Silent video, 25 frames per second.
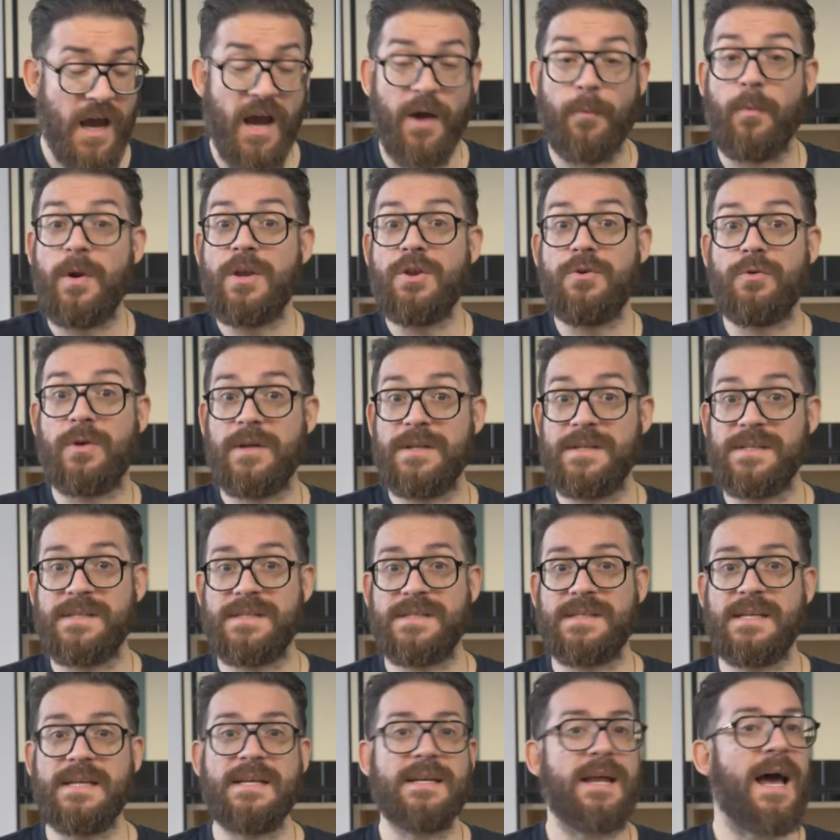And when you
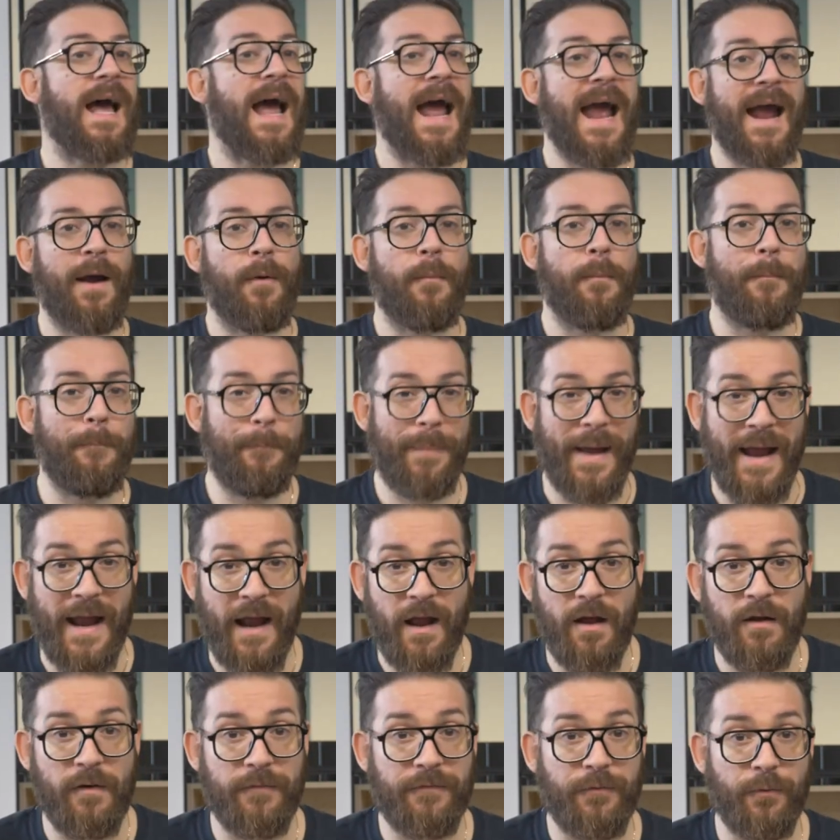consider how
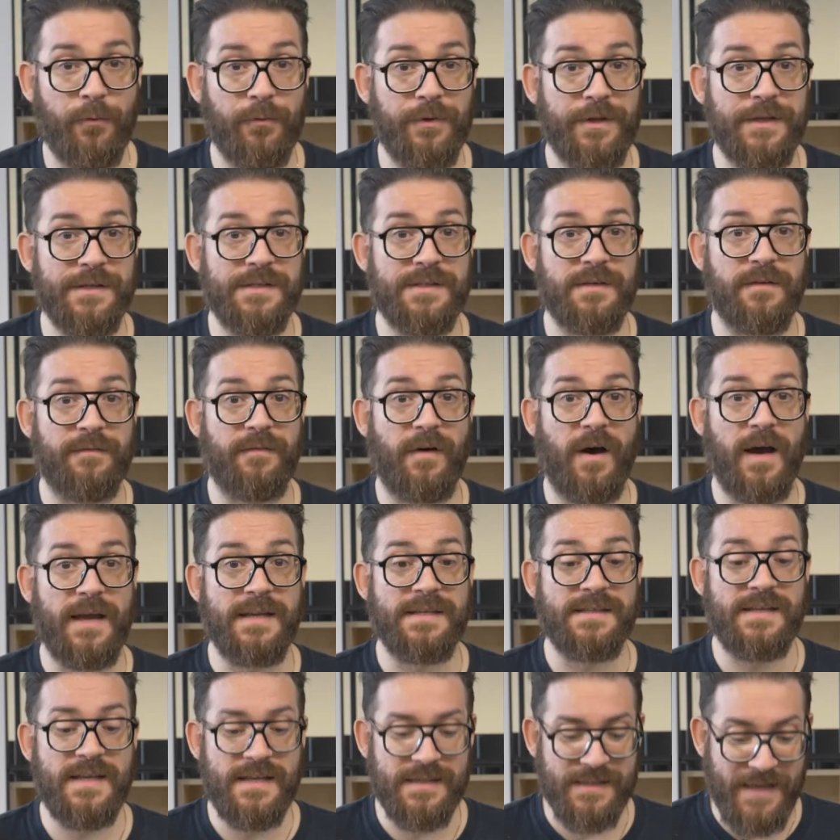powerful this
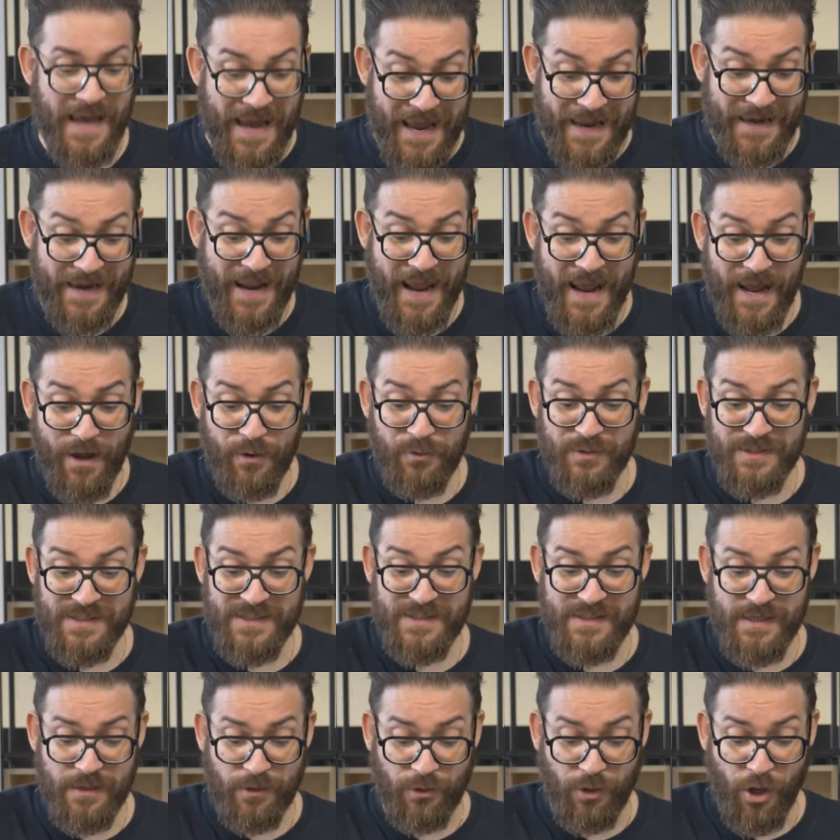device is and how
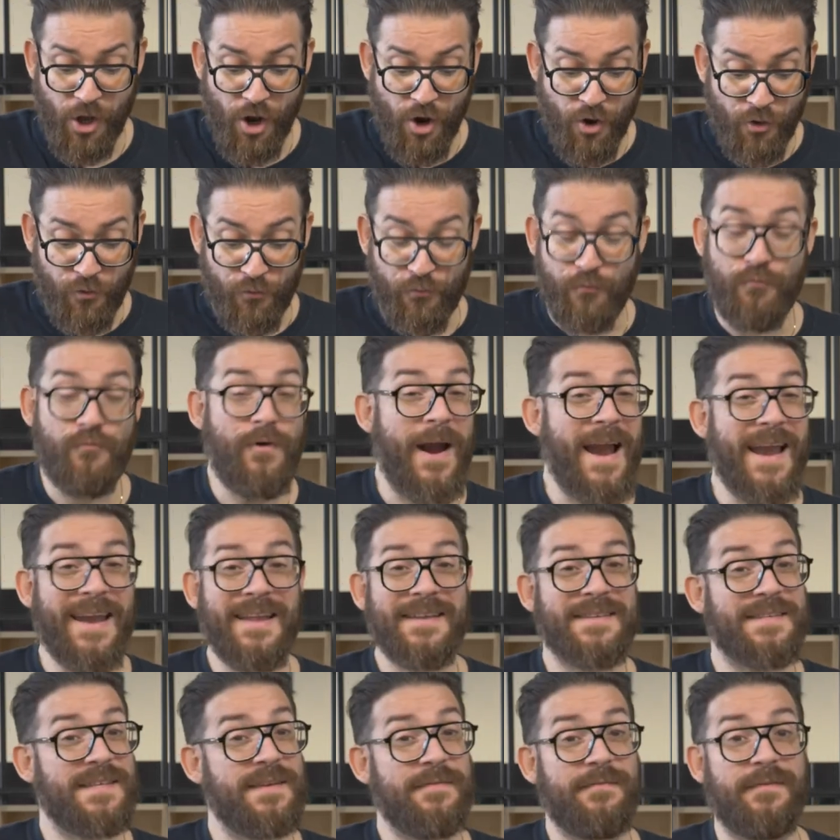still
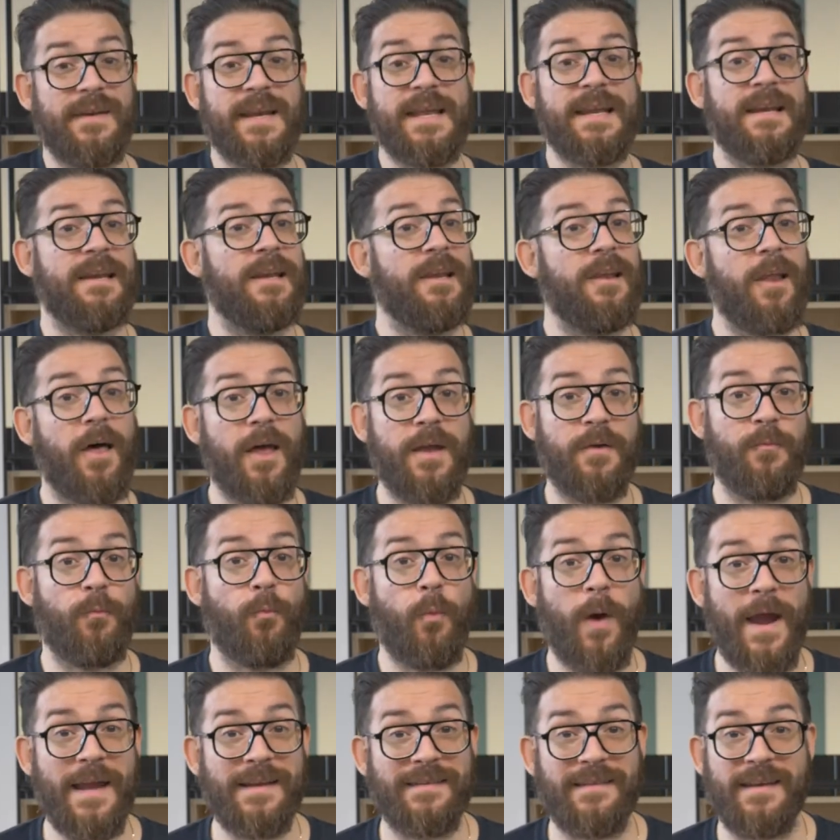relatively
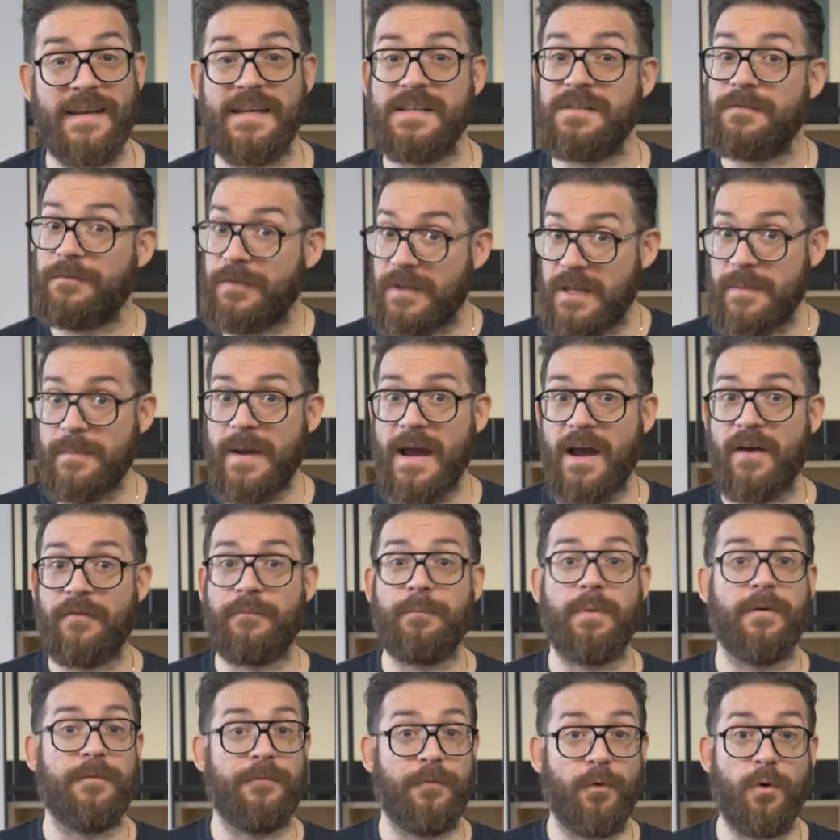lightweight it is for the amount
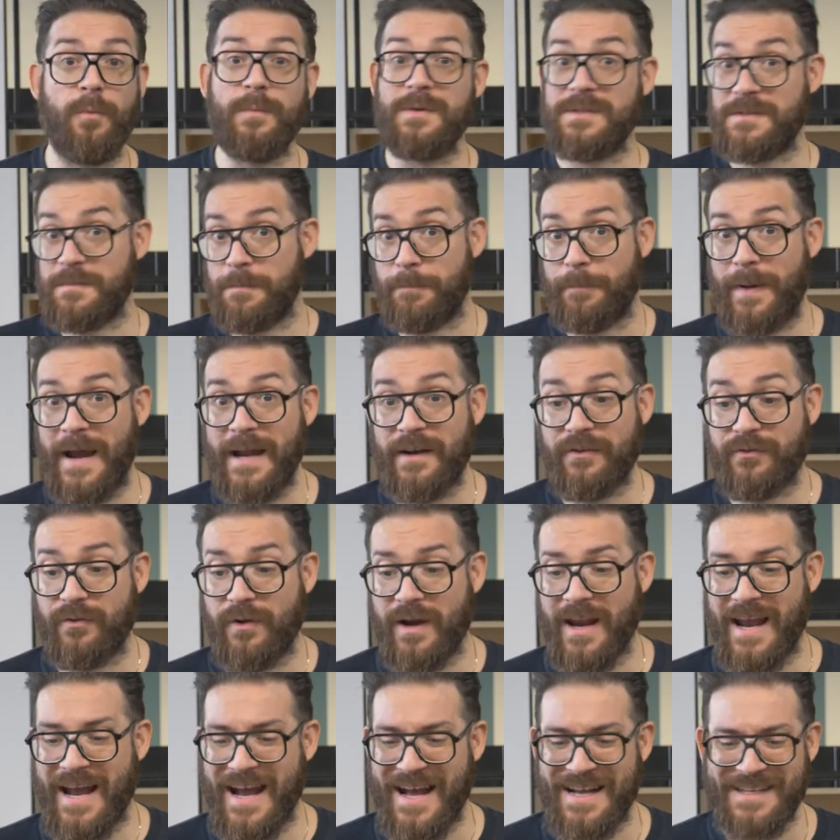of performance and
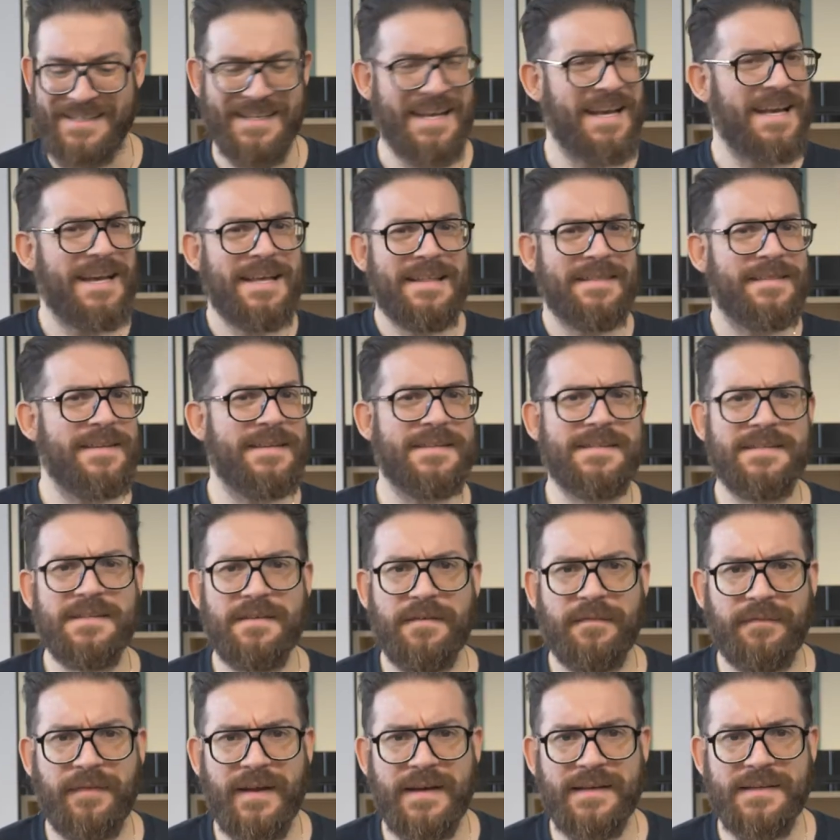battery it has, this is
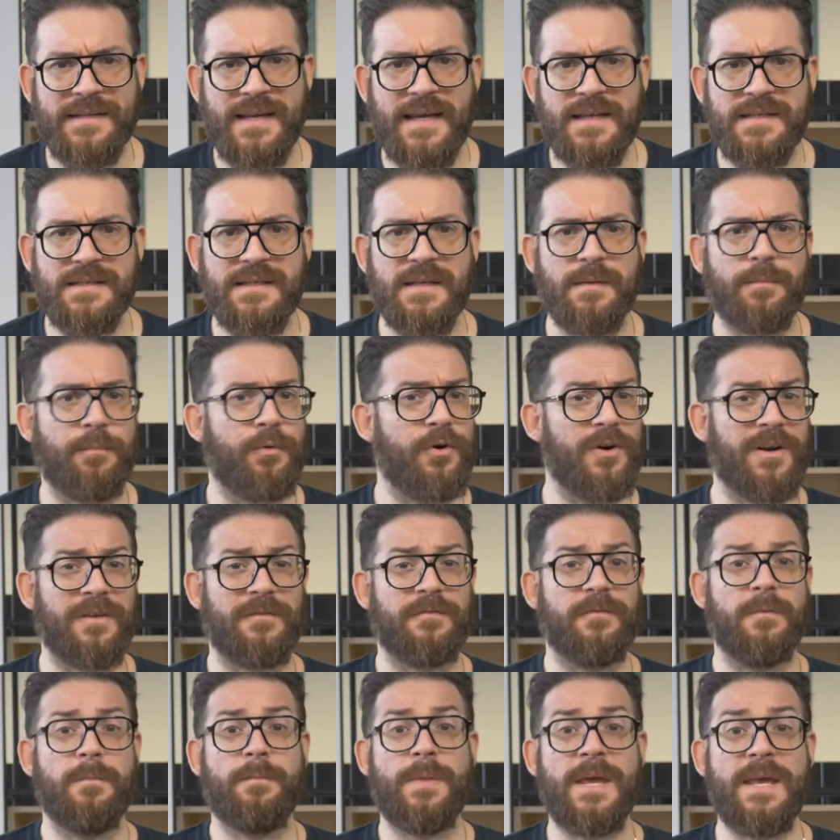a fantastic
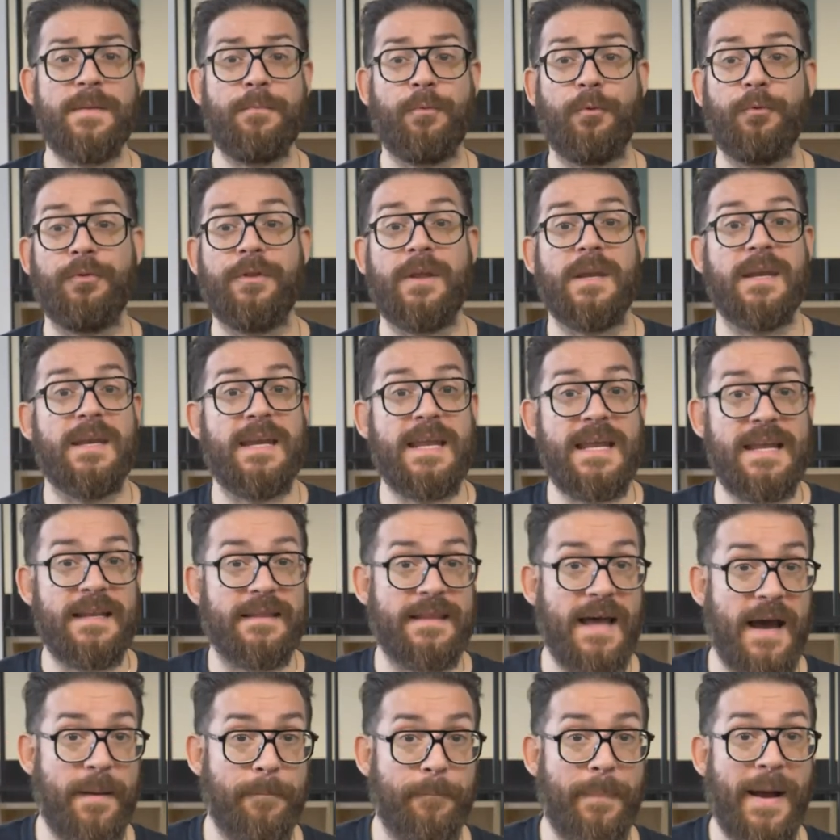product for people that need
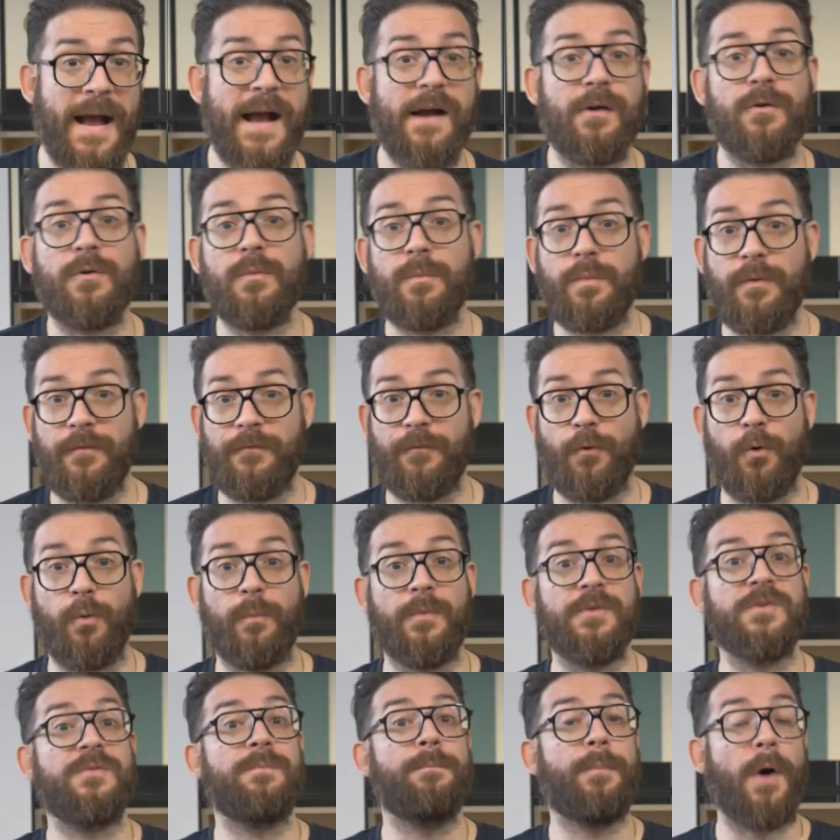that power and
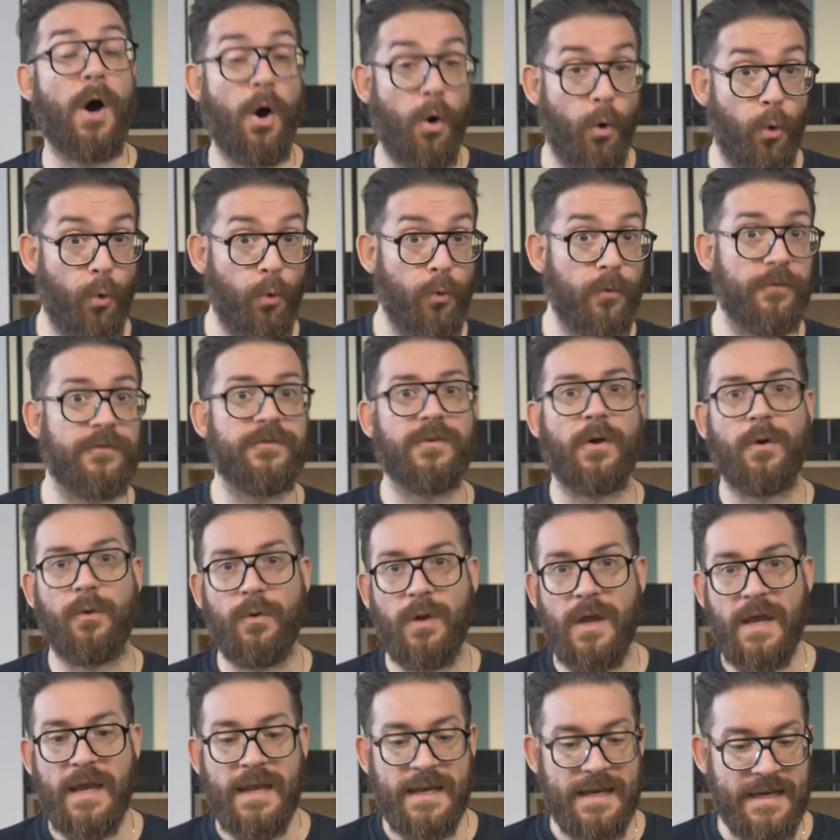performance but
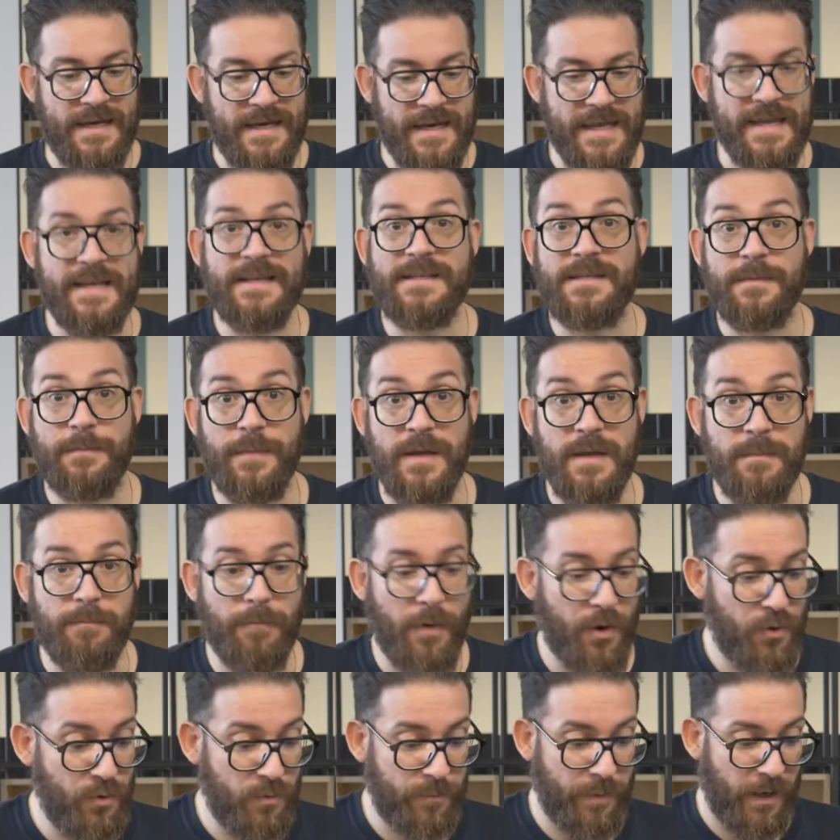also need to be
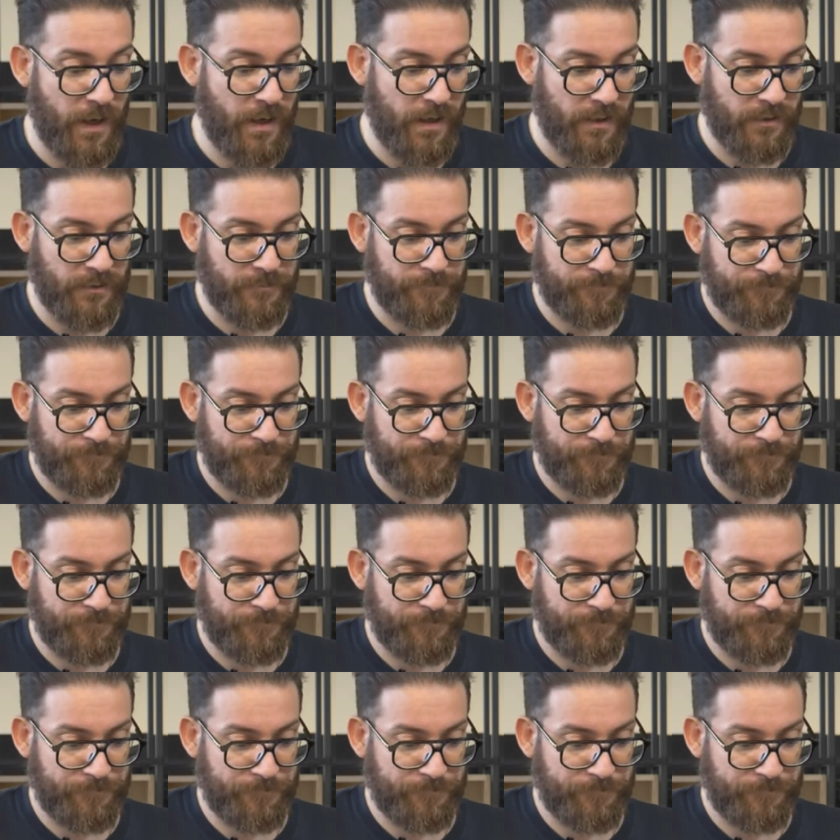mobile.